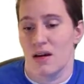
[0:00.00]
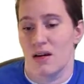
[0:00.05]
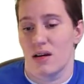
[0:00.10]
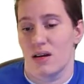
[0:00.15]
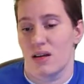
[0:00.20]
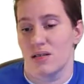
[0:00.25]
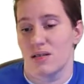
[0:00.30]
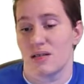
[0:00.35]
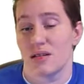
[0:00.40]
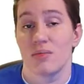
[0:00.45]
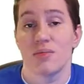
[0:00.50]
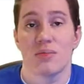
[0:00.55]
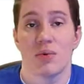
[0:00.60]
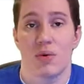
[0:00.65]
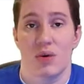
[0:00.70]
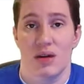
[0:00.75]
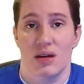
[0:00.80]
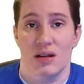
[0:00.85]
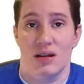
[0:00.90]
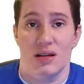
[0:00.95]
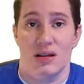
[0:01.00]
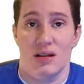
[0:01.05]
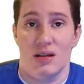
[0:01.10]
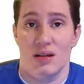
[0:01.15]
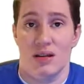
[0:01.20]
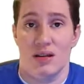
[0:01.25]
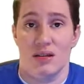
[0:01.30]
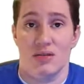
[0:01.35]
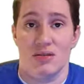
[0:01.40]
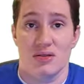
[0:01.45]
at some point
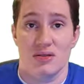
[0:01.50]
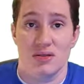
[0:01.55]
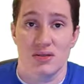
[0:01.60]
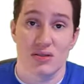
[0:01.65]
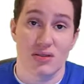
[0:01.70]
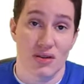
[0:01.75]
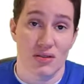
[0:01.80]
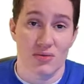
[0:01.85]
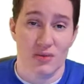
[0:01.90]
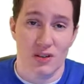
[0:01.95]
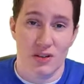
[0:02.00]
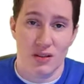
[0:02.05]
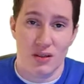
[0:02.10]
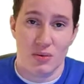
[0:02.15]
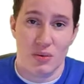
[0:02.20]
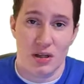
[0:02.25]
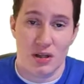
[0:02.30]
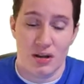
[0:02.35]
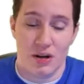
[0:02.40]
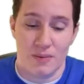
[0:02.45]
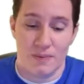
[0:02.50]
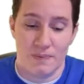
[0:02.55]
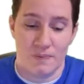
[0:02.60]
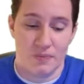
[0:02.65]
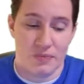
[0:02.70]
they should start feeling quicker.